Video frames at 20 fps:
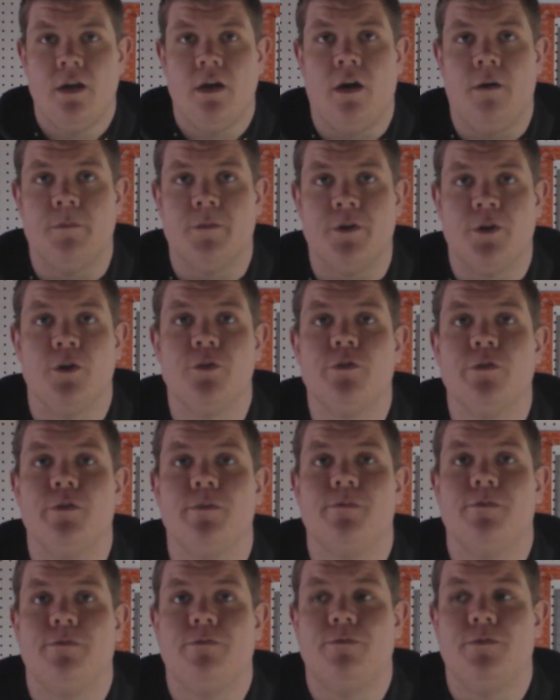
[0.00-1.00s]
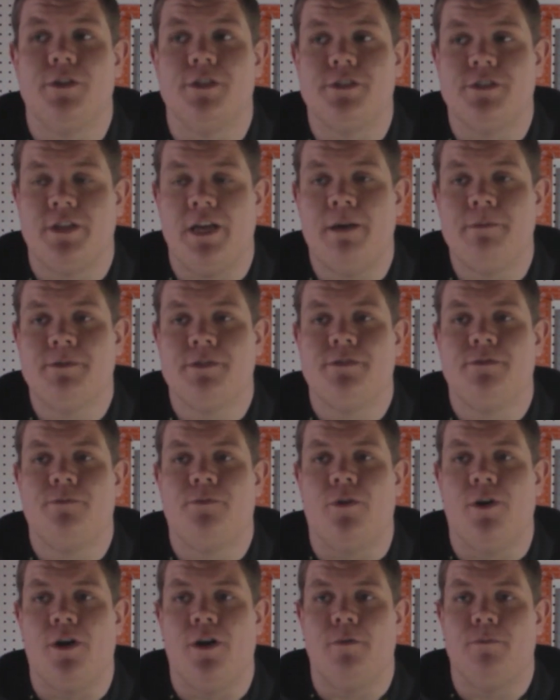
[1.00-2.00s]
I'm gonna go through the steps
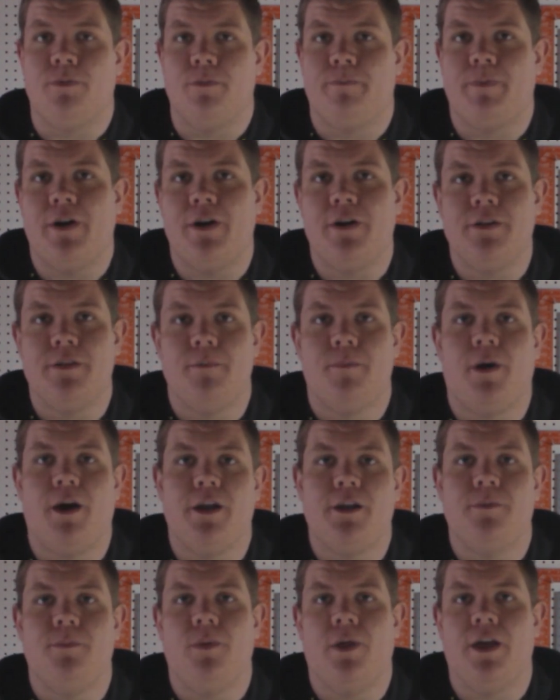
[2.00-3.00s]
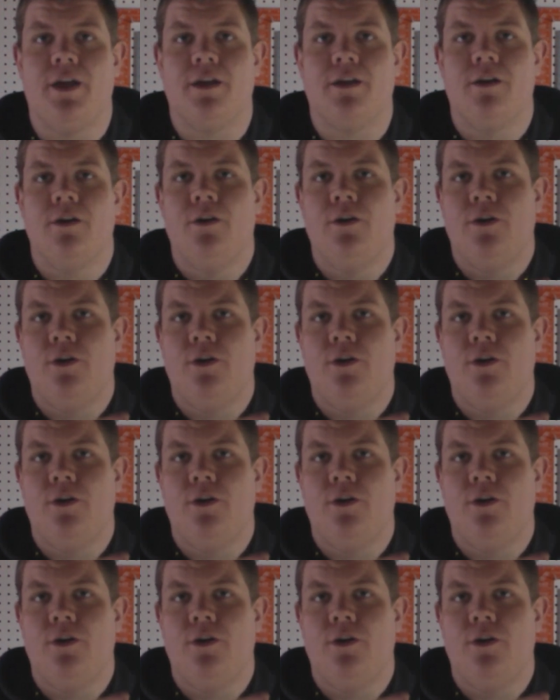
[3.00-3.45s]
from preparing the body blank